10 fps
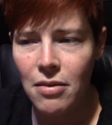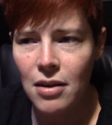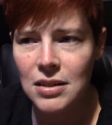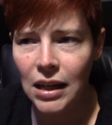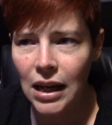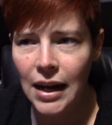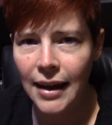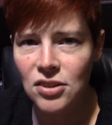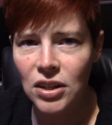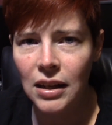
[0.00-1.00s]
There's a
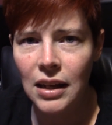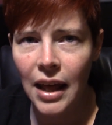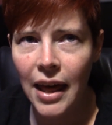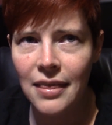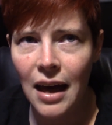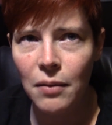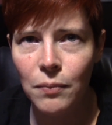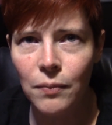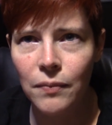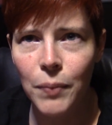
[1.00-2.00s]
connection that that
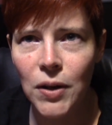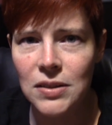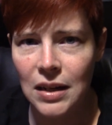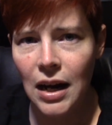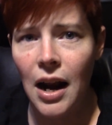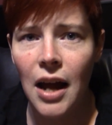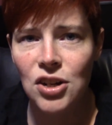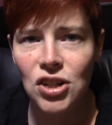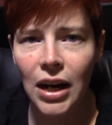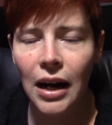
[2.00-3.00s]
person and I
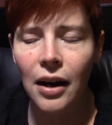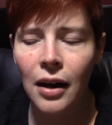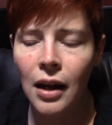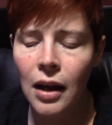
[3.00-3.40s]
share.